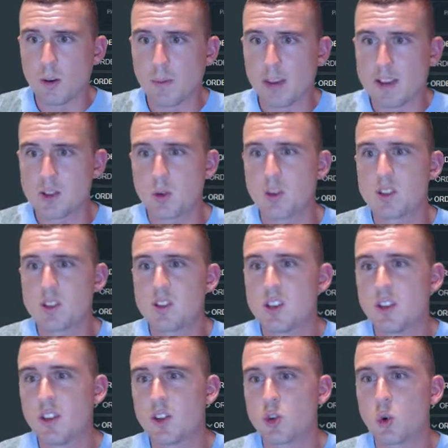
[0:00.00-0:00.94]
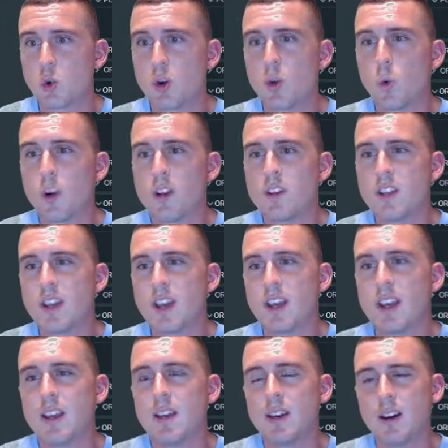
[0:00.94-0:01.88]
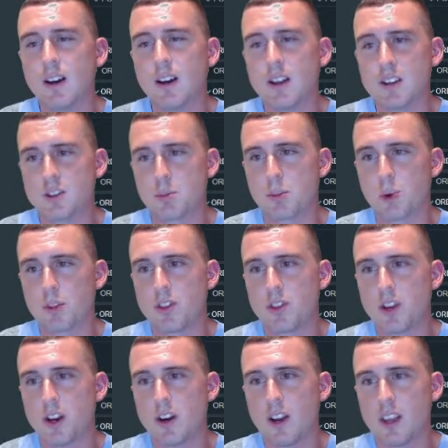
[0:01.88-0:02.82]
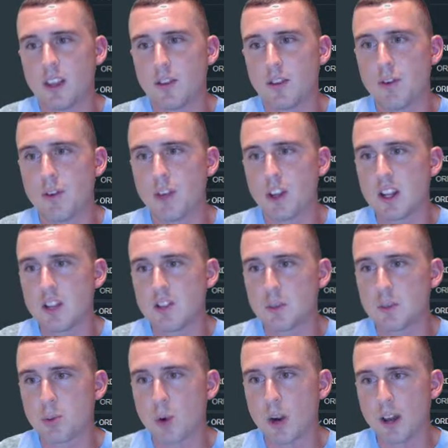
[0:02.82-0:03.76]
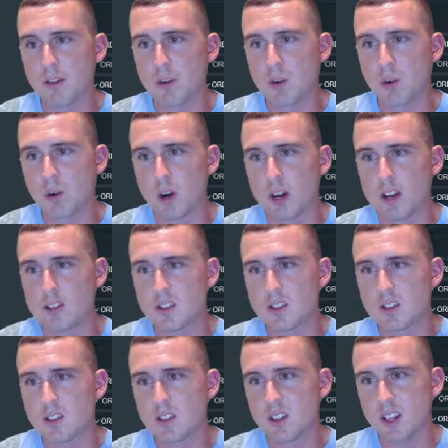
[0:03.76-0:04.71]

as you can see, the 21-day support there and the 50-day support have crossed,